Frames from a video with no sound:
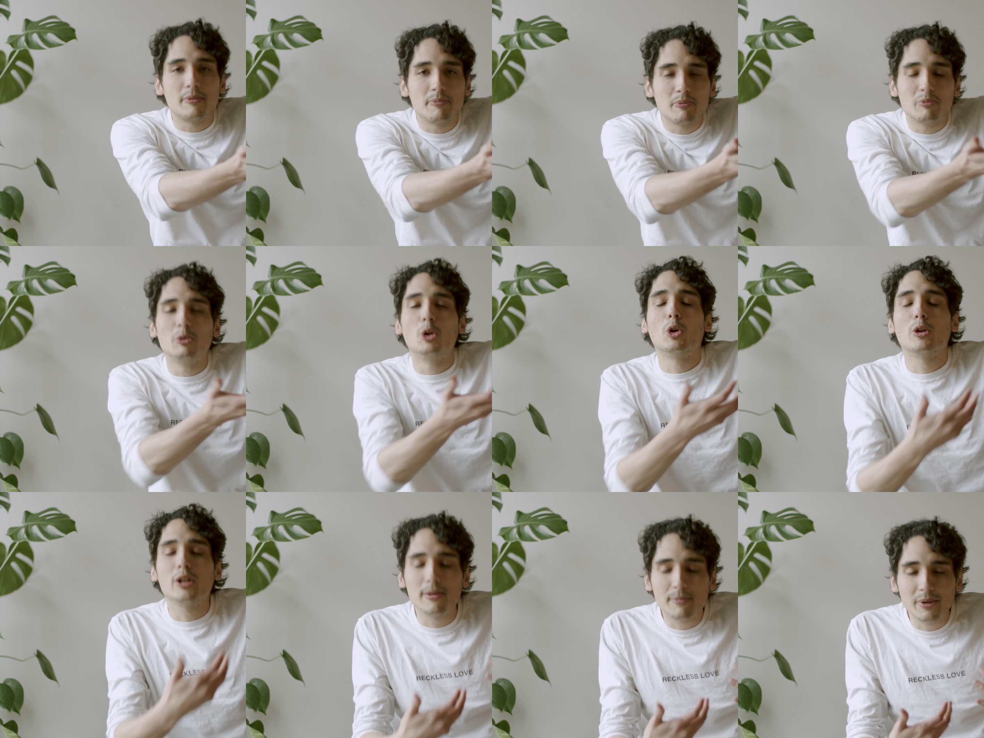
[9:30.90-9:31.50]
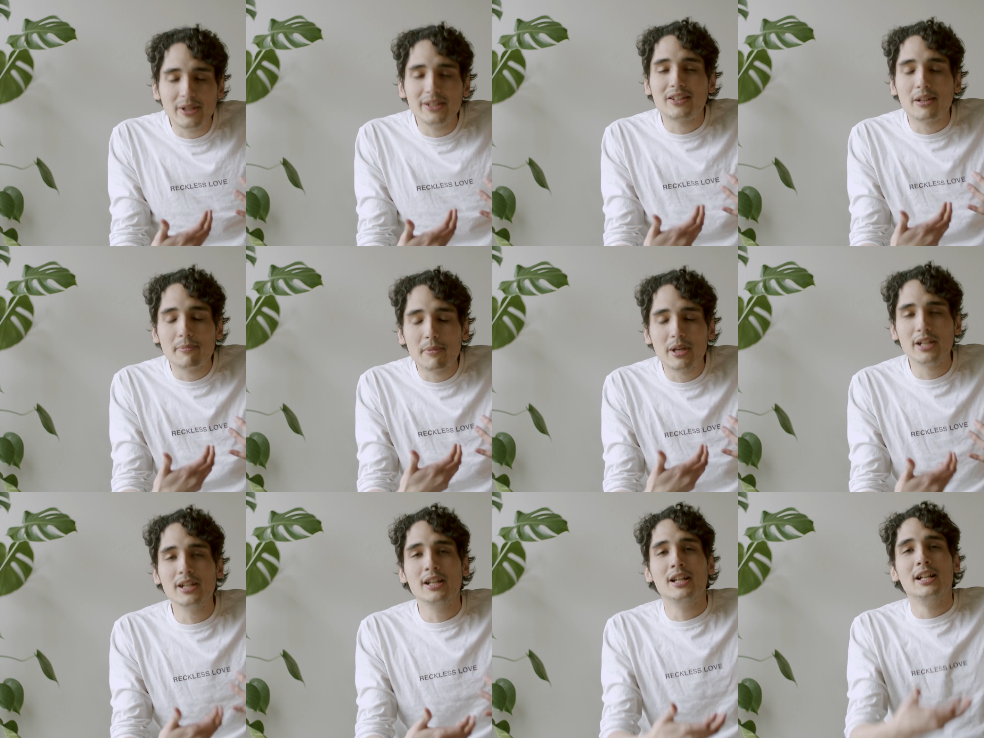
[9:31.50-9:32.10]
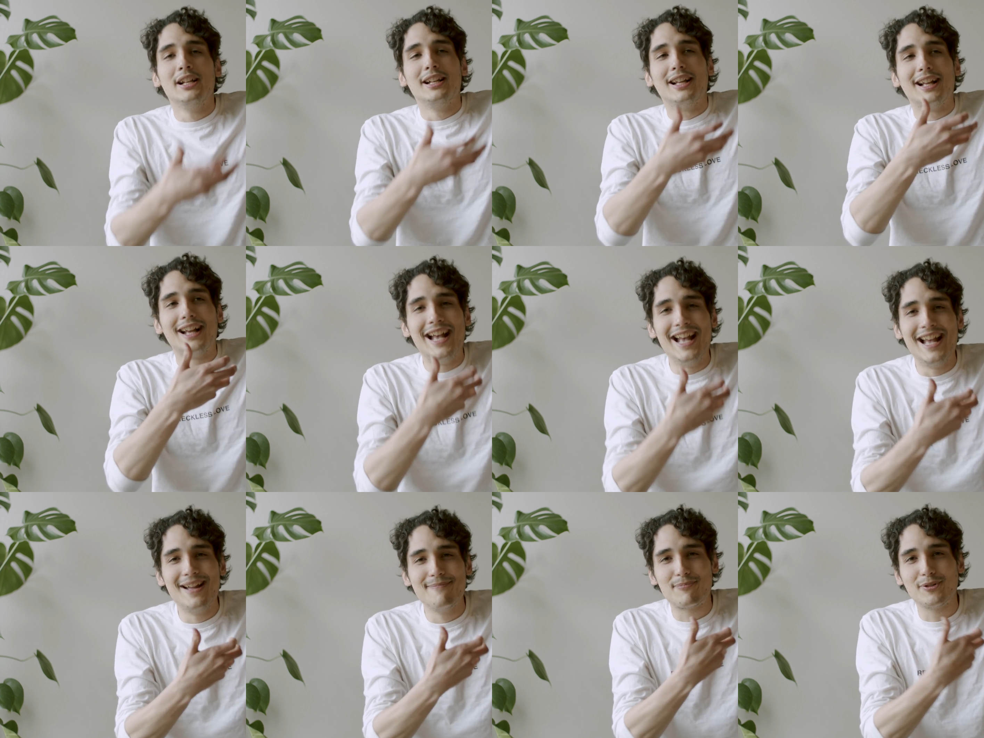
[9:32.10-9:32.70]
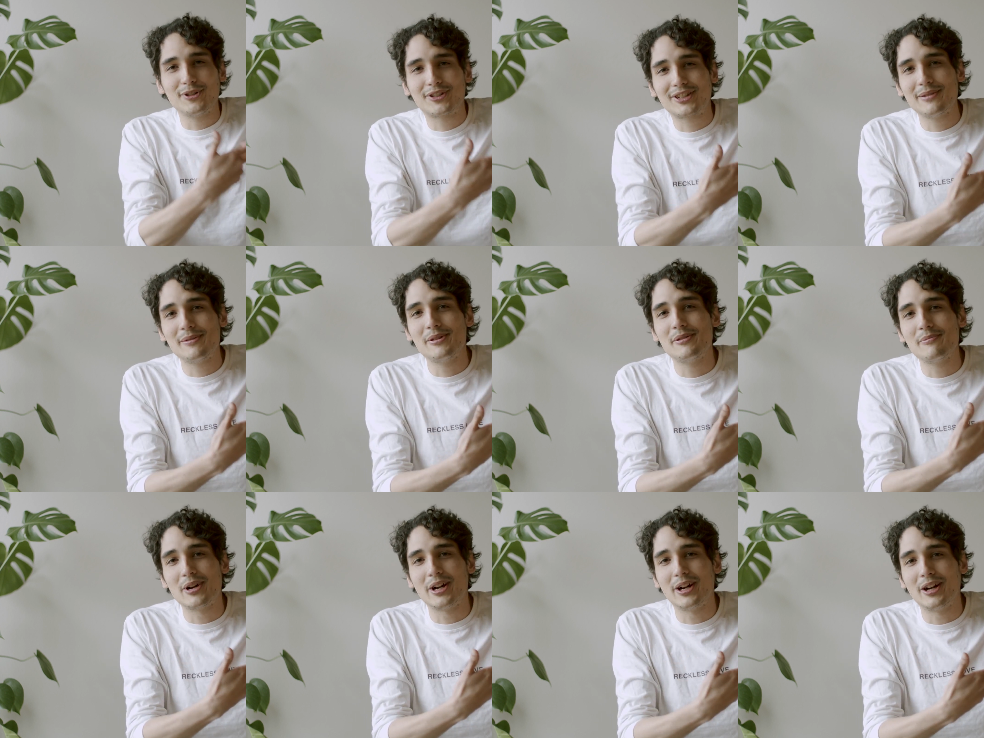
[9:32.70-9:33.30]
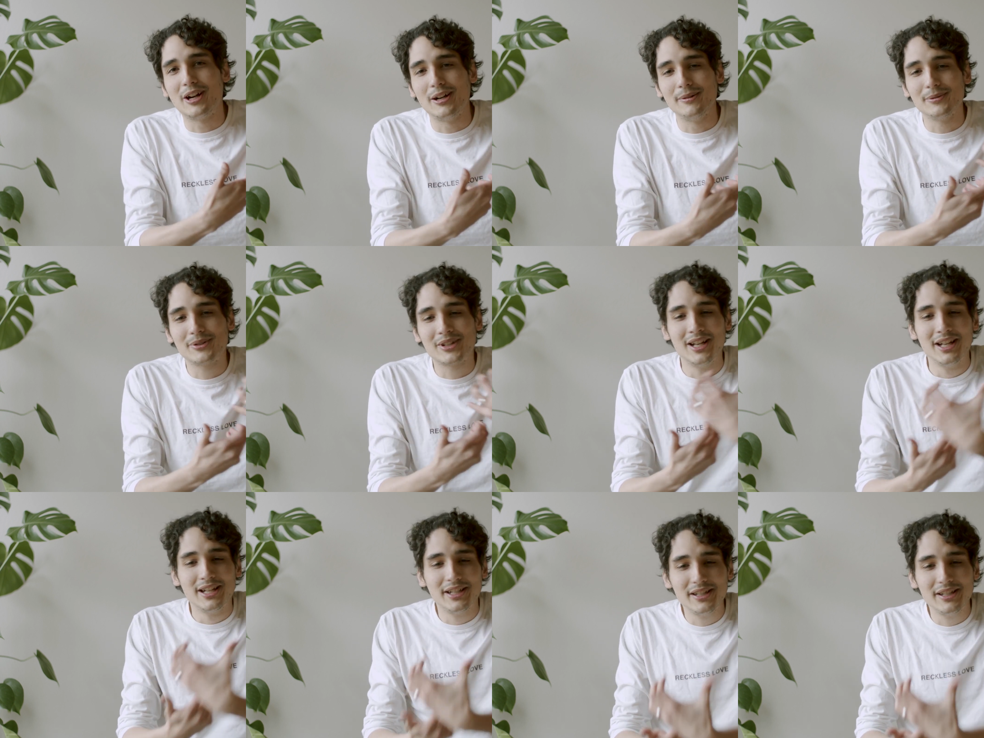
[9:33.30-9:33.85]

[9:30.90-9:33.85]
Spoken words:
Lorna brings him in and puts him in my arms.